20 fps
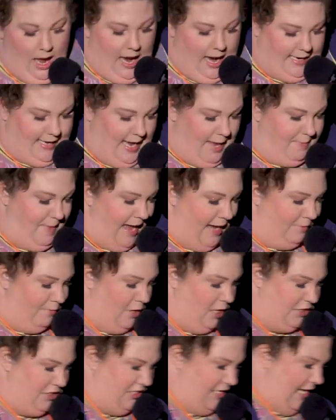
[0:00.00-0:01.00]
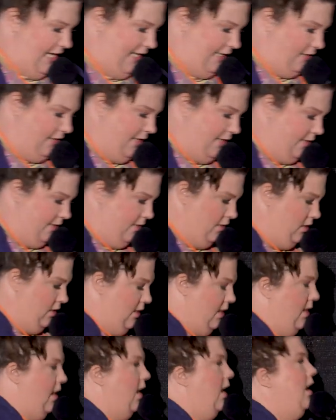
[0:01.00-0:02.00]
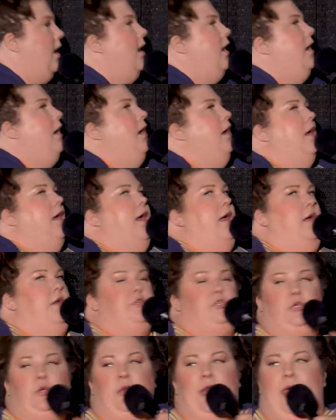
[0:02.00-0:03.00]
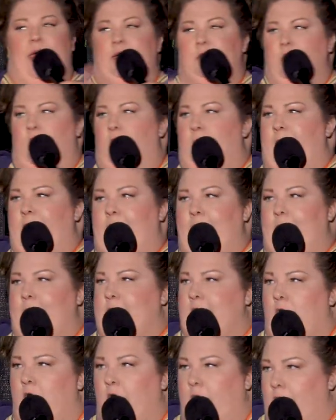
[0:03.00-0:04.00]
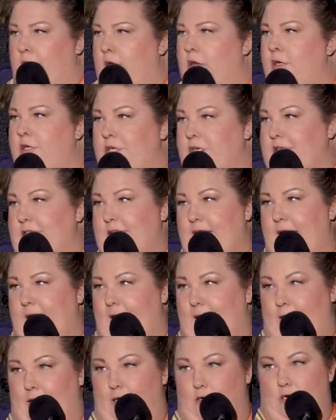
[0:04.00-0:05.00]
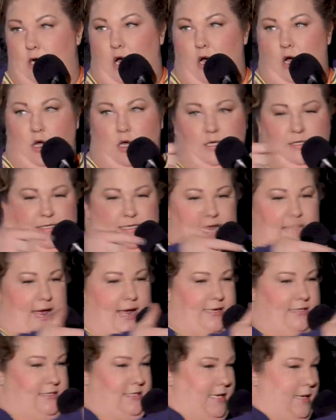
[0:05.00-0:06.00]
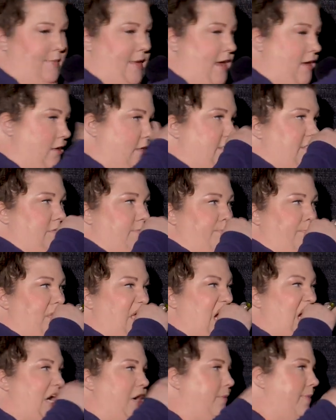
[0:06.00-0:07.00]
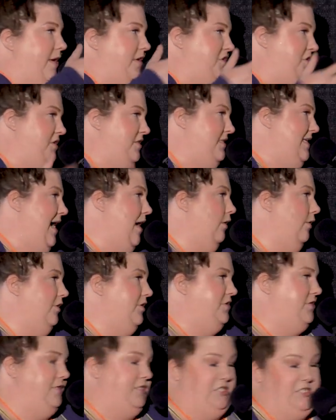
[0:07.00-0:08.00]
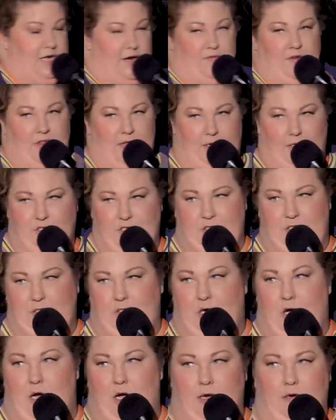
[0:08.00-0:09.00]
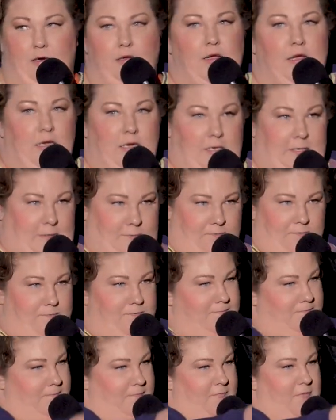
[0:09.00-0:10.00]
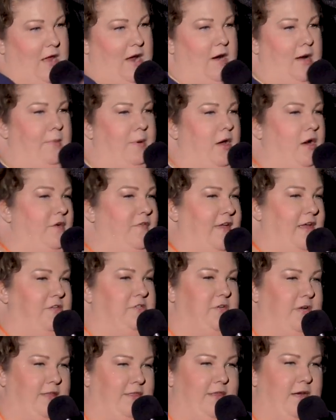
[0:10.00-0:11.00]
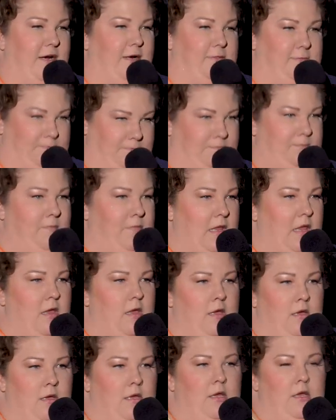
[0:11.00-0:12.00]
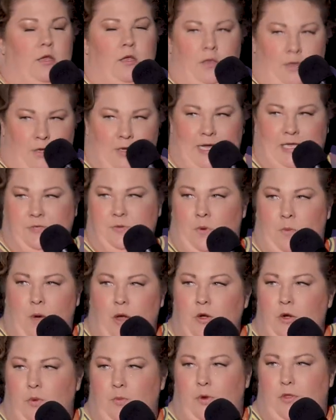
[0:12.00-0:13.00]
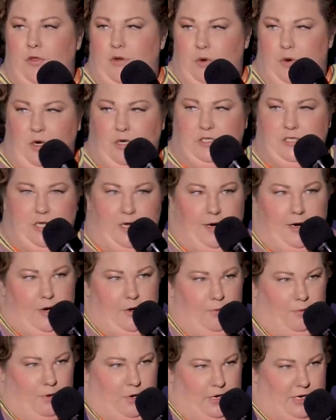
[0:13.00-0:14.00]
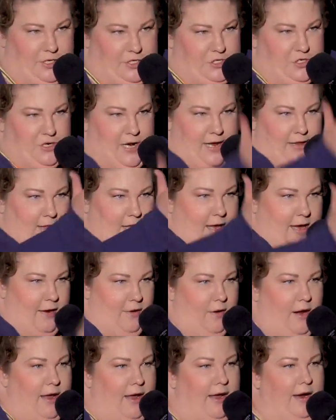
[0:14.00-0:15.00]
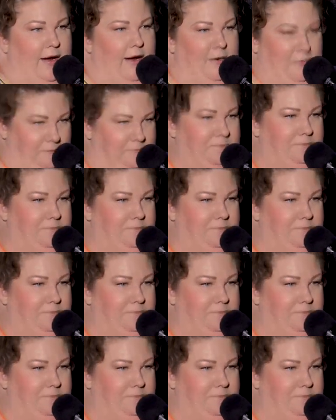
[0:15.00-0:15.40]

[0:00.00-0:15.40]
I came back March 9th. 2 days, all my gigs gone. Just like calls, texts, emails, carrier pigeons, howlers, just everything. Just gone. Harry Potter fans right there. You guys were wondering where the dorks are. We're in a straight line right here.